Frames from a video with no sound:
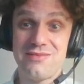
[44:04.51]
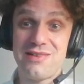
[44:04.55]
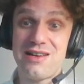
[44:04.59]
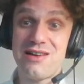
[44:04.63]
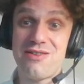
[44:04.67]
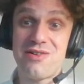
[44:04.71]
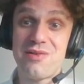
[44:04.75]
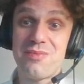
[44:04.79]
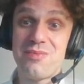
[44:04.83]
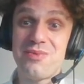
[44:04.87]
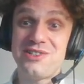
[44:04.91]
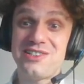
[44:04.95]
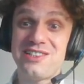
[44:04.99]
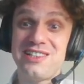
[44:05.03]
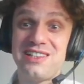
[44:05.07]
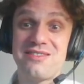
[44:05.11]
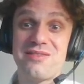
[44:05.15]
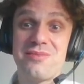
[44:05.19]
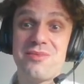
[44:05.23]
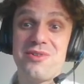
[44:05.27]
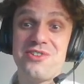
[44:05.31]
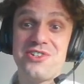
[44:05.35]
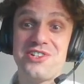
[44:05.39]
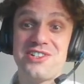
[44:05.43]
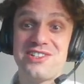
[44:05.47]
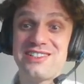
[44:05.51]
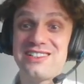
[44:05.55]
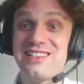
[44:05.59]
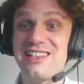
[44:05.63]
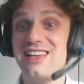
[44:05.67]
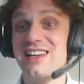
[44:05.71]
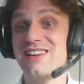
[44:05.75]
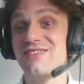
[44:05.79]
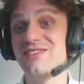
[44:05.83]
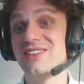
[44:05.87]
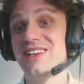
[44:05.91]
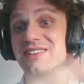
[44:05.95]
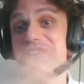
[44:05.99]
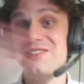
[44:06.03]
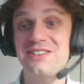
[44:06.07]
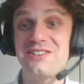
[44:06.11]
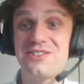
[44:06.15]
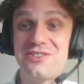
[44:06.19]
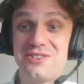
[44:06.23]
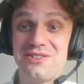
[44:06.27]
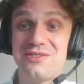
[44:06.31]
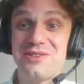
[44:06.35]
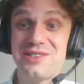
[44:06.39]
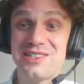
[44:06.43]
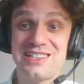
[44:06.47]
our positive emotions, they have nothing
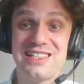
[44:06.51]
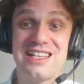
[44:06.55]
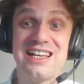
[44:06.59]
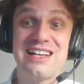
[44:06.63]
to do with